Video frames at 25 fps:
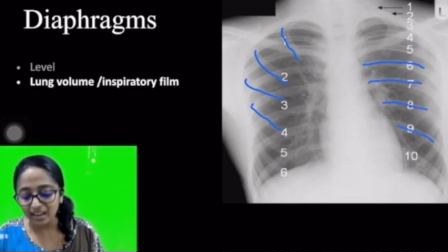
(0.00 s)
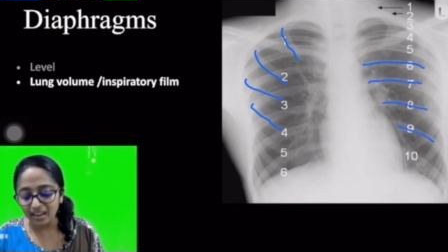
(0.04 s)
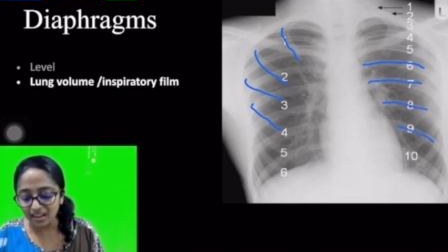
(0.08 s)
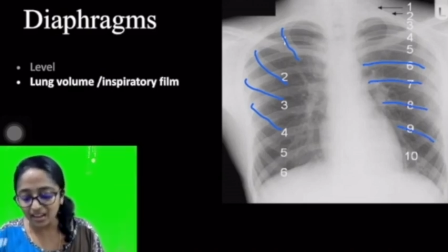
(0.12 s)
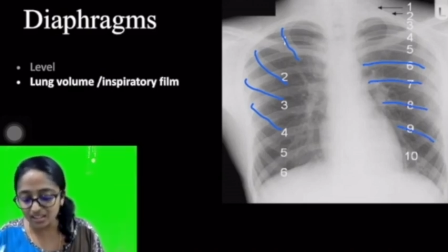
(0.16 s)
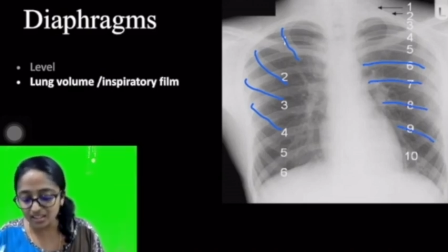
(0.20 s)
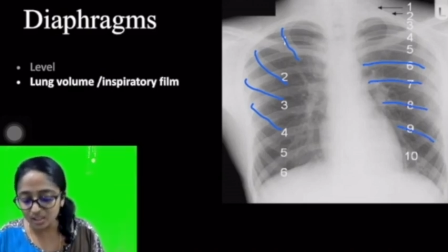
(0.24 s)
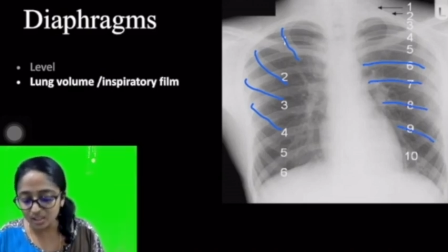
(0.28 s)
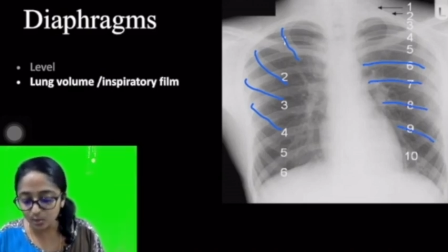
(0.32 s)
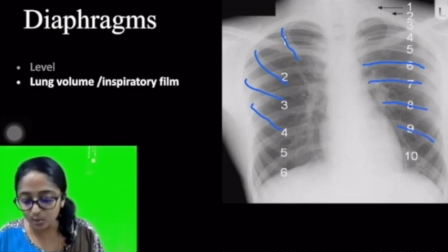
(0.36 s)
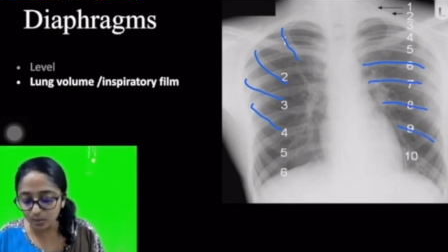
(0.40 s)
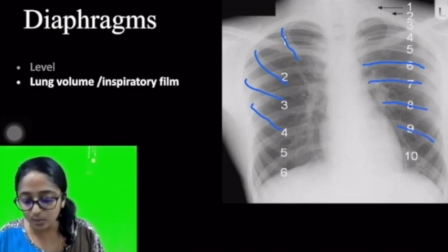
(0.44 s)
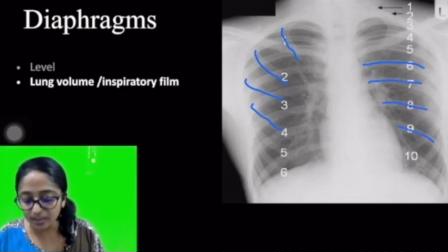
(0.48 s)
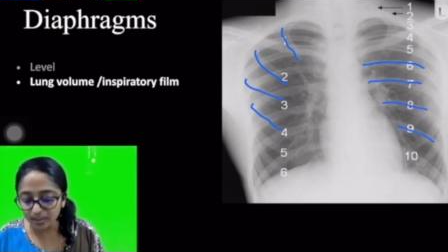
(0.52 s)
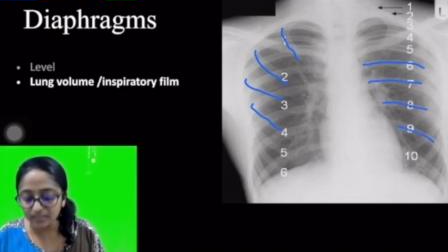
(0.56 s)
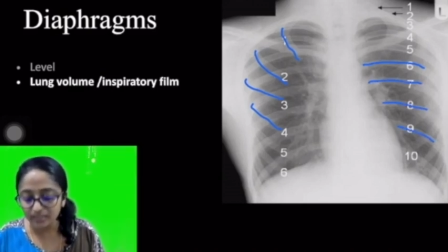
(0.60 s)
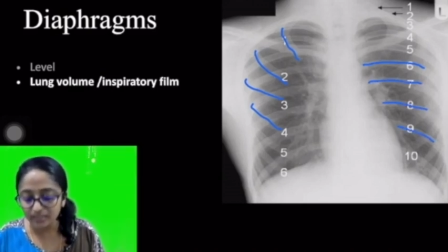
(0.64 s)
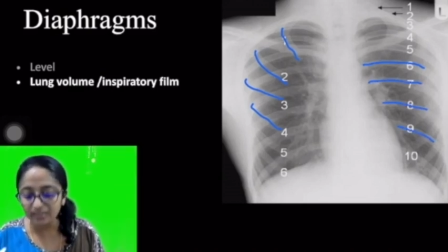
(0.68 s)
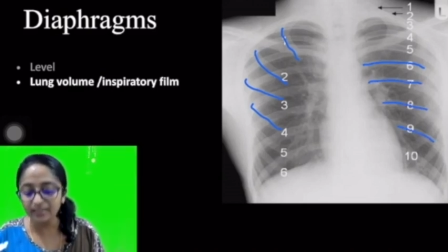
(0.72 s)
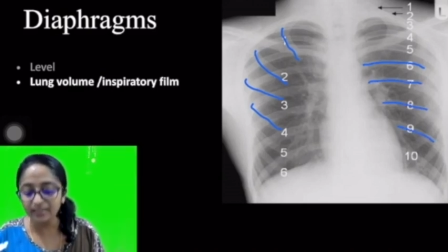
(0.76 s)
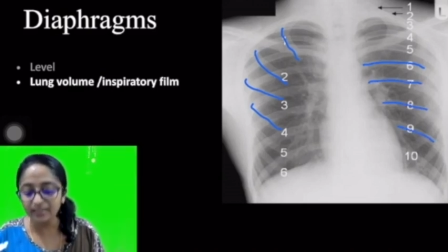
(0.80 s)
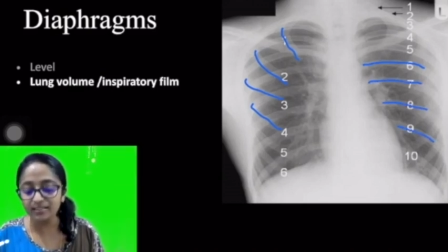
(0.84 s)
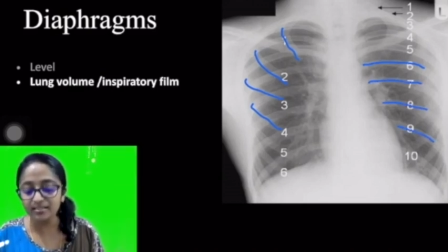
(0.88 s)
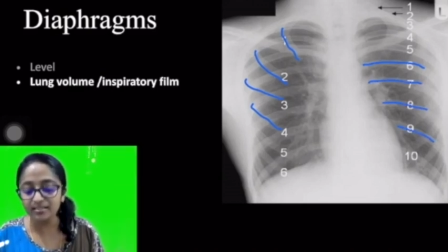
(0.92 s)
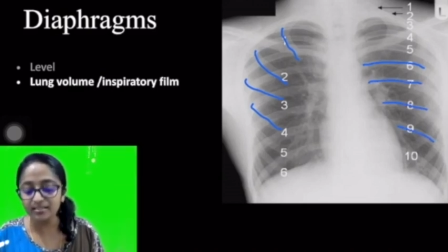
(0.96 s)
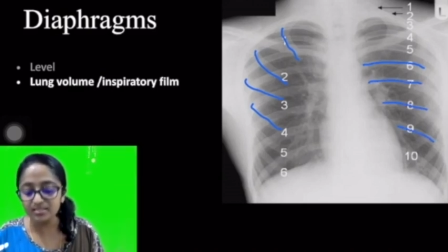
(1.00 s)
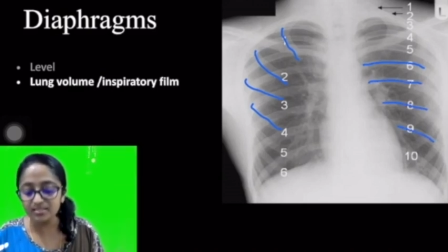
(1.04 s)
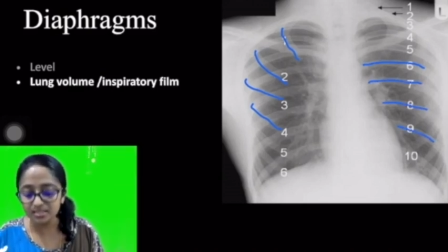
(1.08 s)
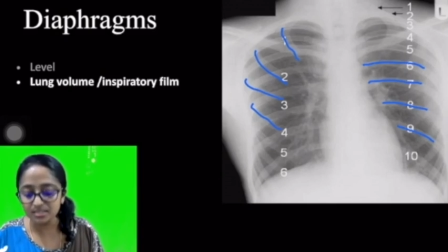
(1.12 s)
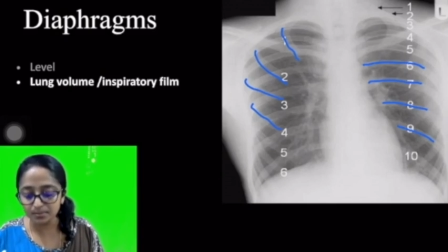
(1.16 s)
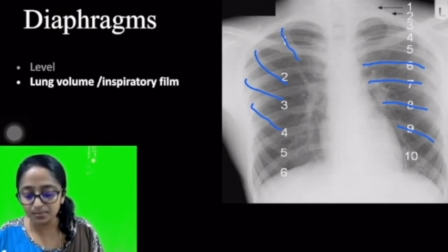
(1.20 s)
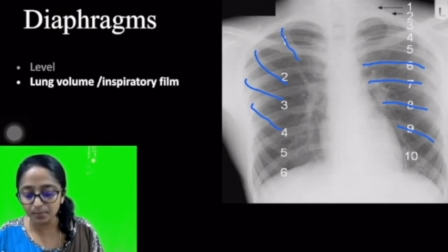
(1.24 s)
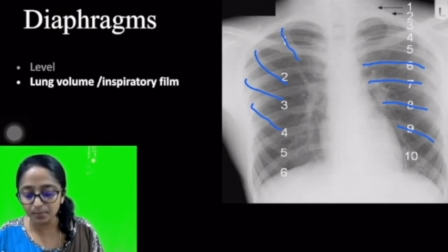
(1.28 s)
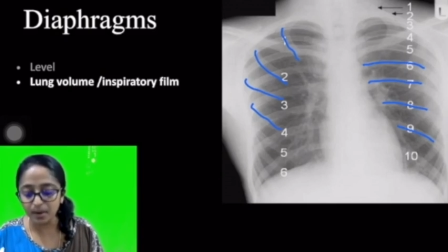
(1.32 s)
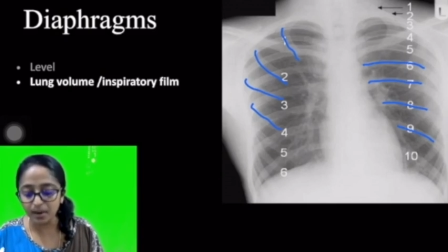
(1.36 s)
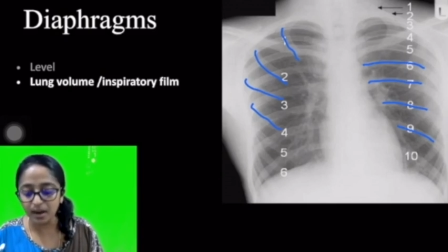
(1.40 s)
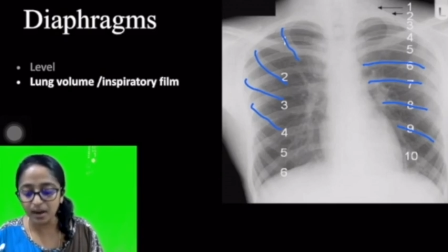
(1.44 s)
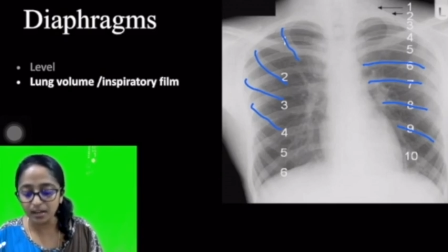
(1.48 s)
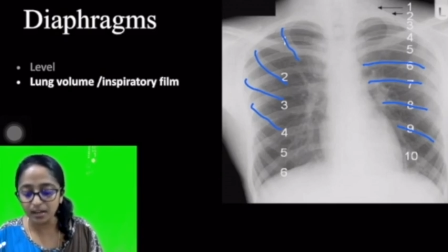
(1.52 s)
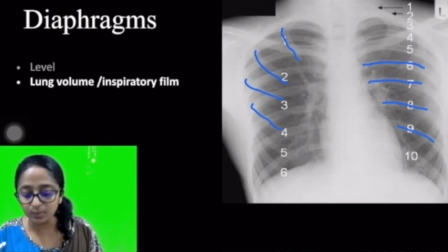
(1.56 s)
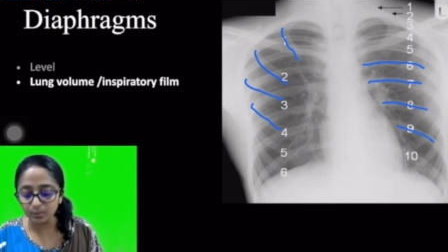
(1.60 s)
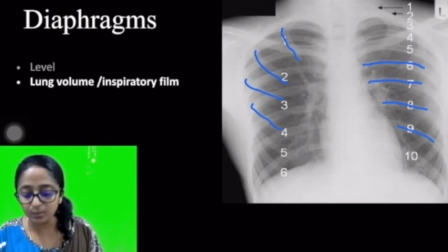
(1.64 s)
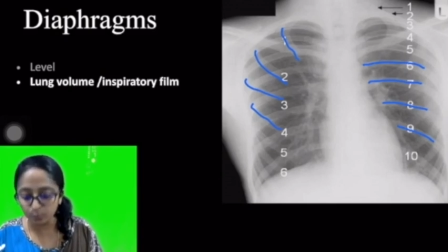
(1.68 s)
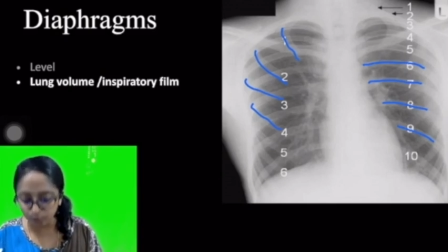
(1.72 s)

adequately inspired